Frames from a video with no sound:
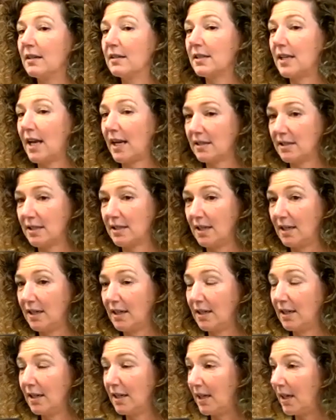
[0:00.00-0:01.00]

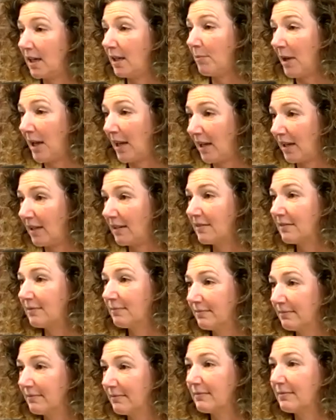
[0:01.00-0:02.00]
texting, and emailing. Okay.
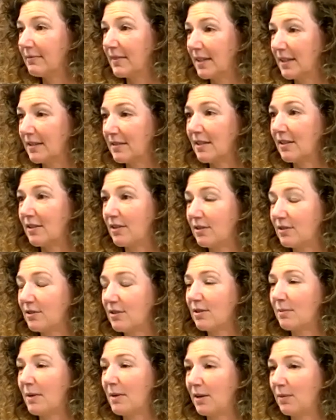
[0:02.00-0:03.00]
I'd say those are
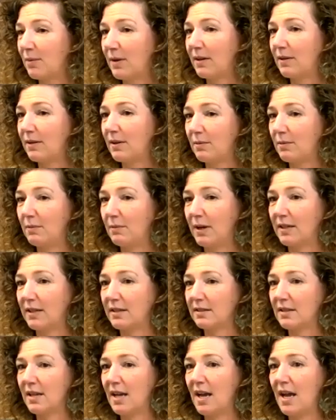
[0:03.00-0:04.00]
the main
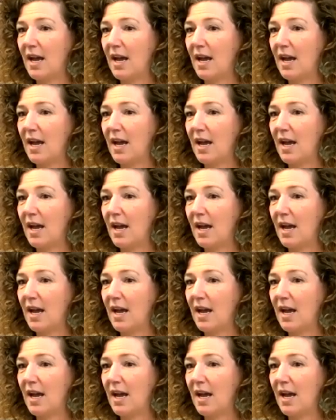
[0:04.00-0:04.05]
ways.